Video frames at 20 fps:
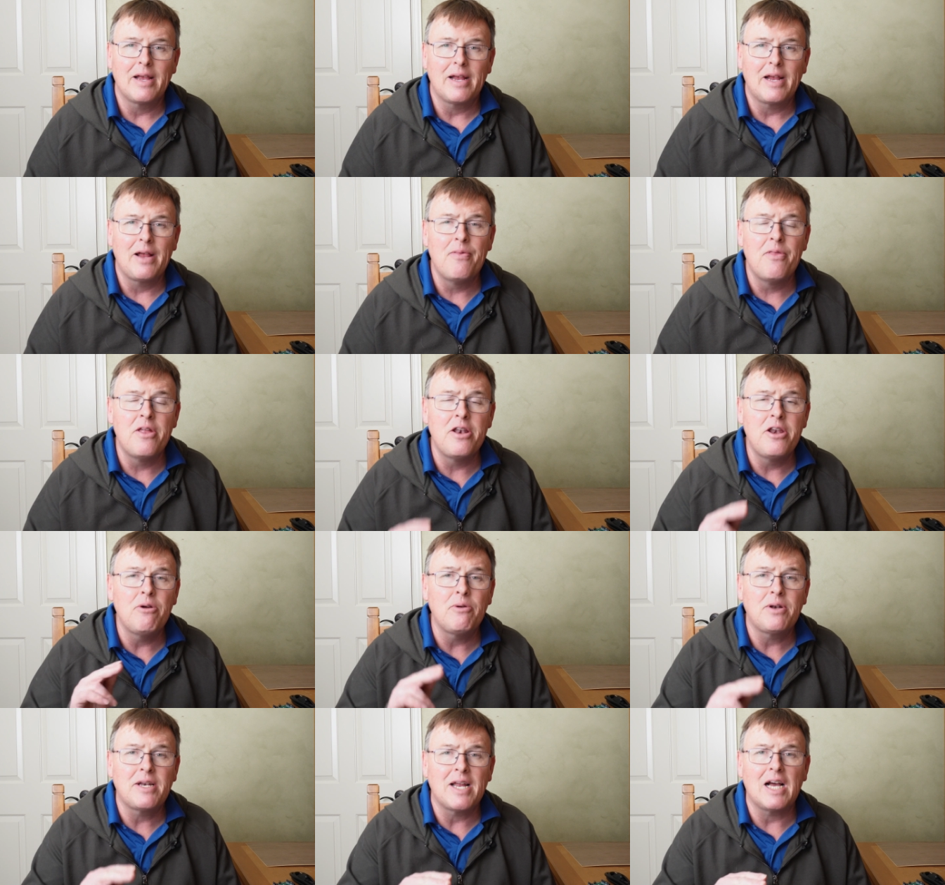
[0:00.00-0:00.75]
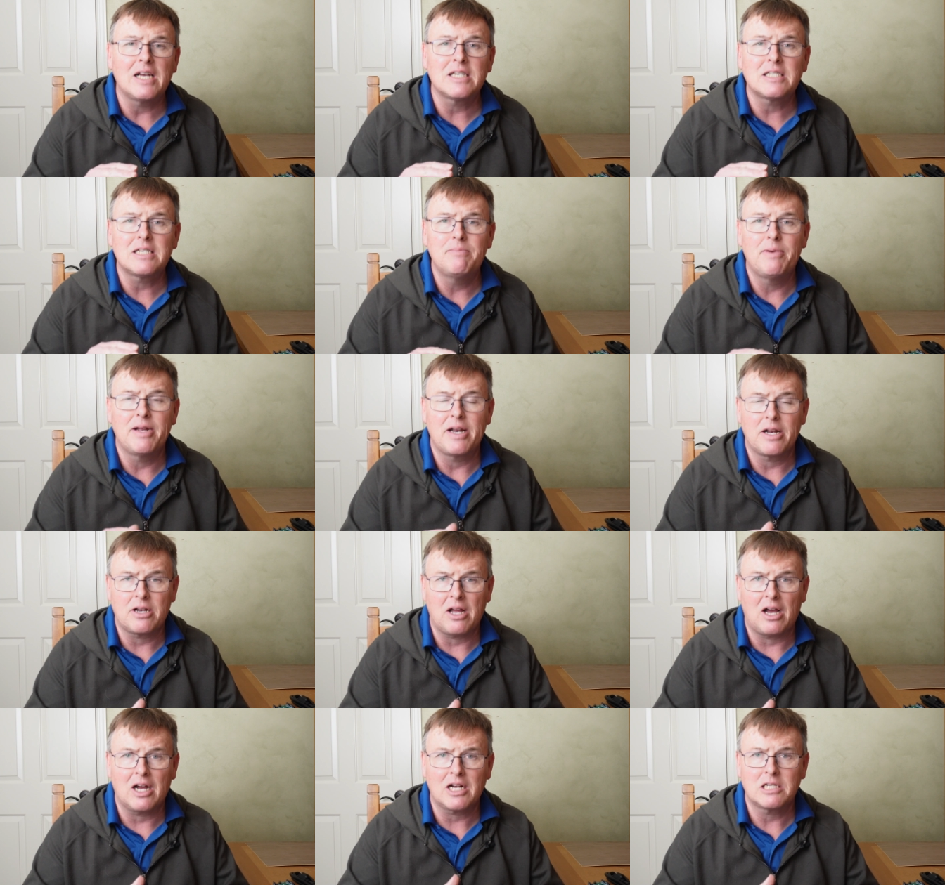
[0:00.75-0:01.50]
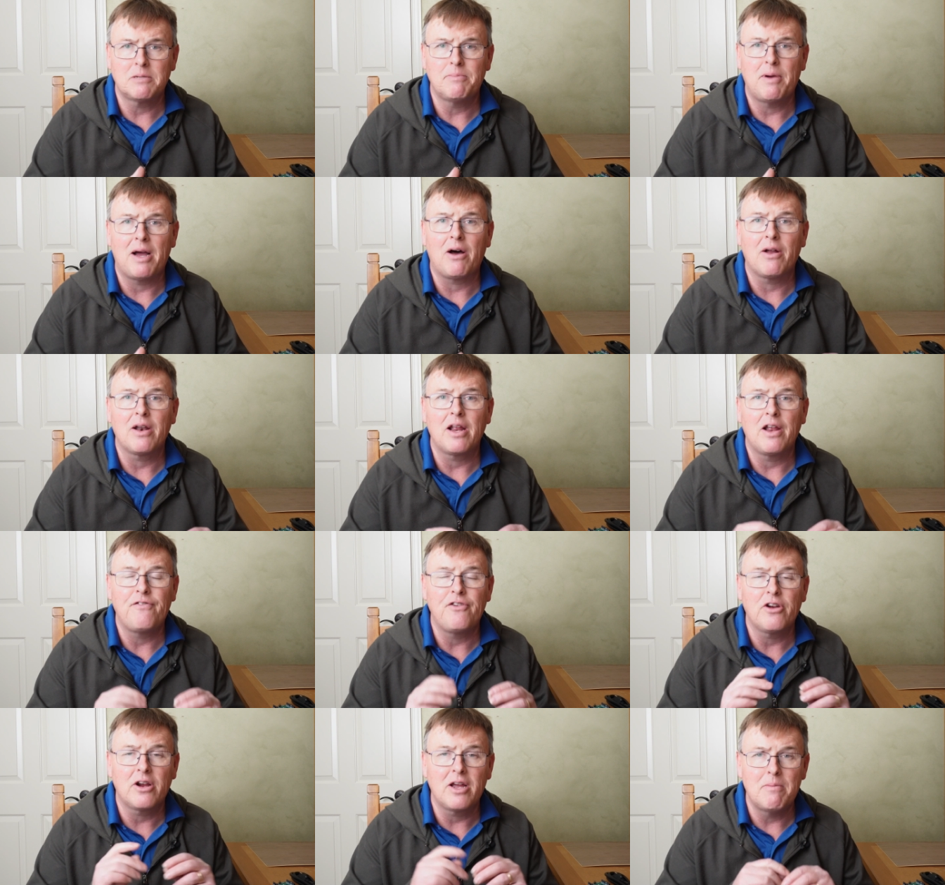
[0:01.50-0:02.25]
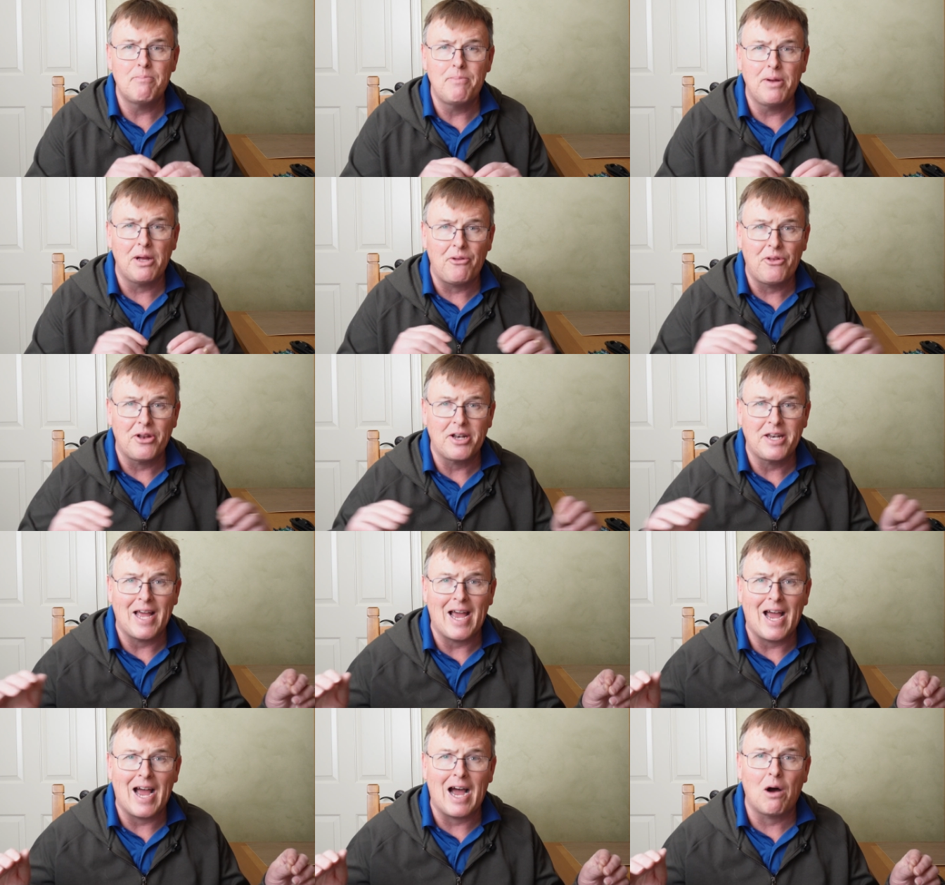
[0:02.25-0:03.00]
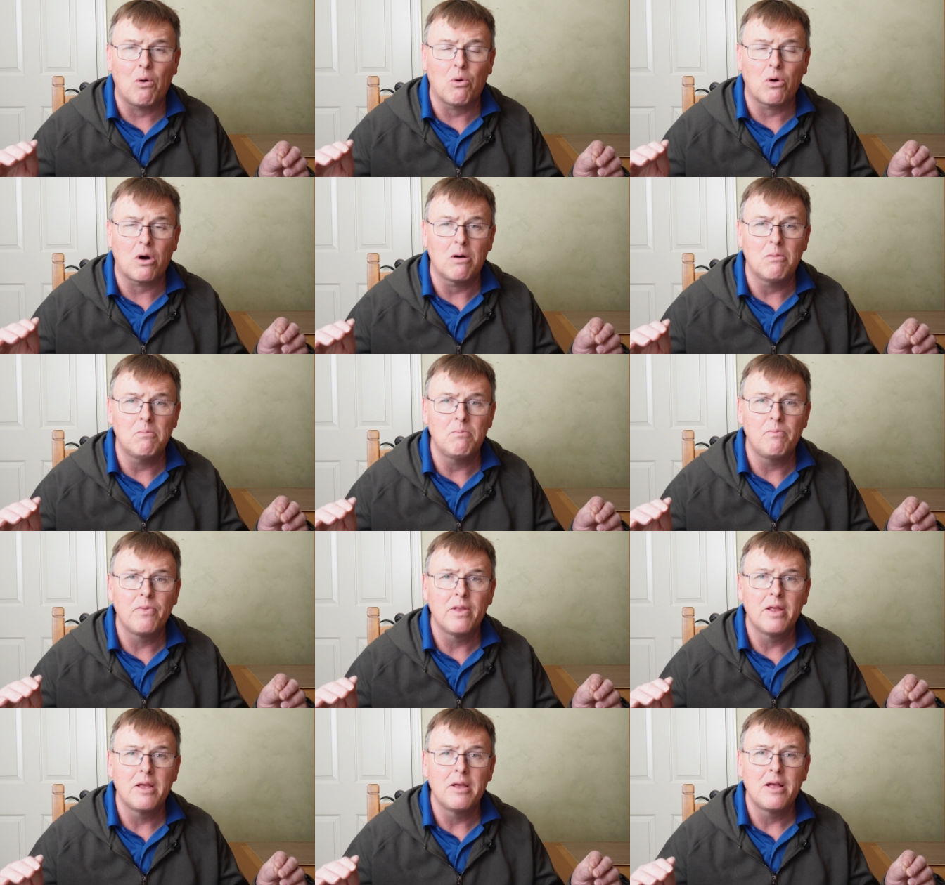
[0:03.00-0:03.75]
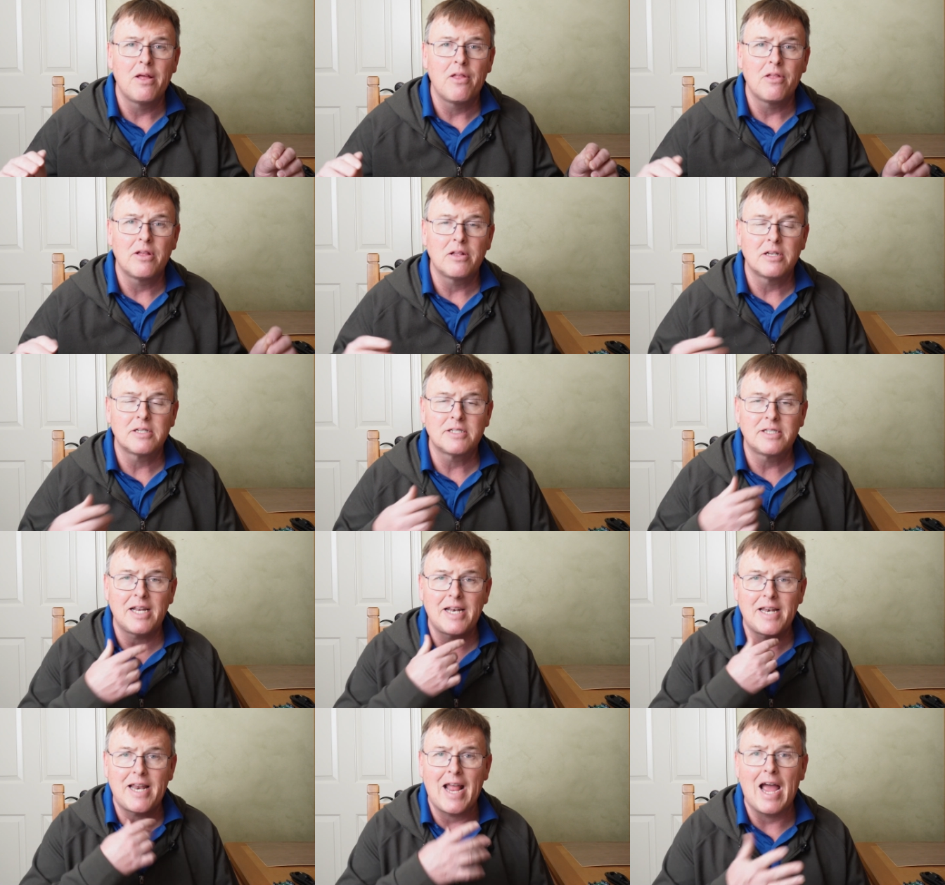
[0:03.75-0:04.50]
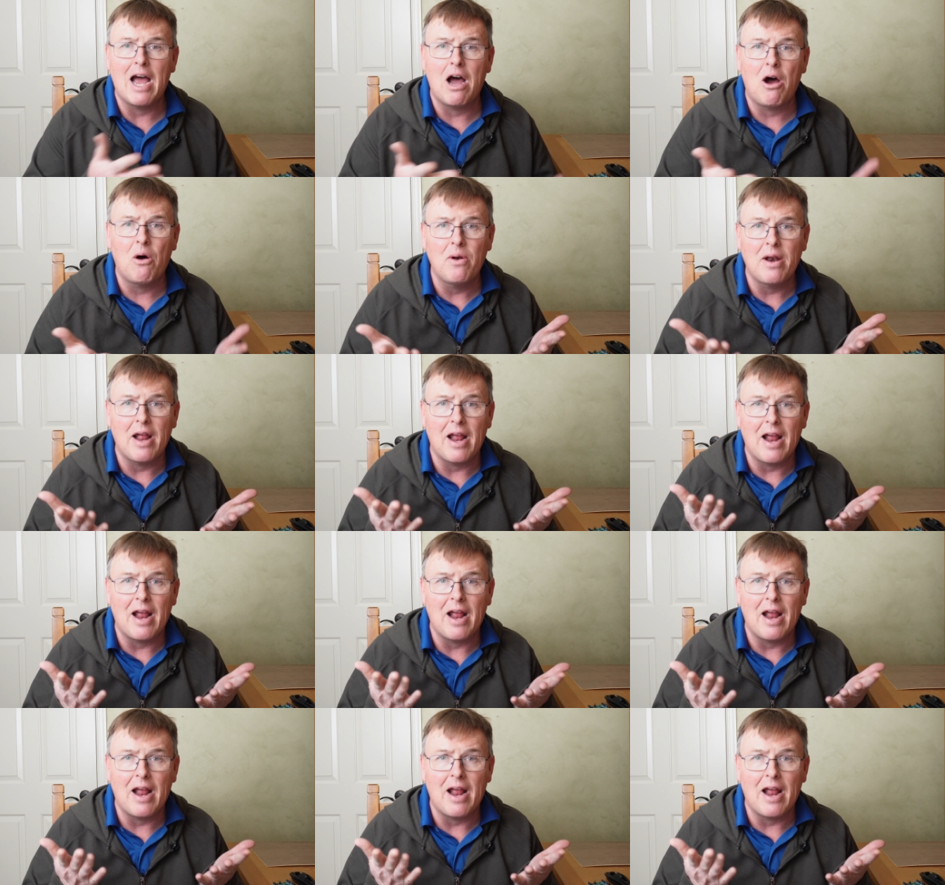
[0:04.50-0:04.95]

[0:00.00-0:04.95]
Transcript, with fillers: In the New Testament, it talks about if you're going to build a tower, sit down